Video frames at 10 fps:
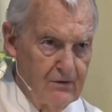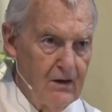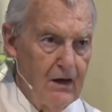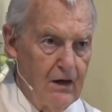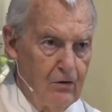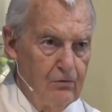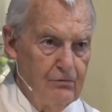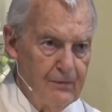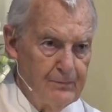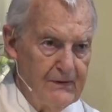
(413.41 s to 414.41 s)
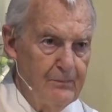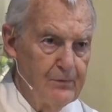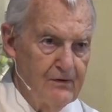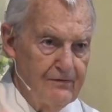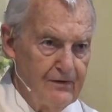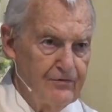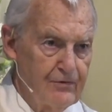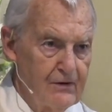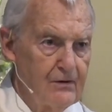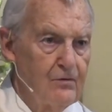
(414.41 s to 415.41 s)
how the people of
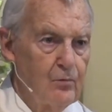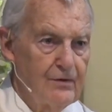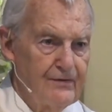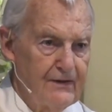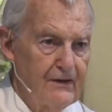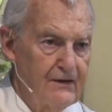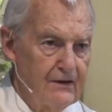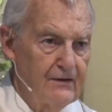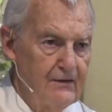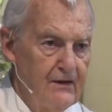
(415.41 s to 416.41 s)
Israel were thinking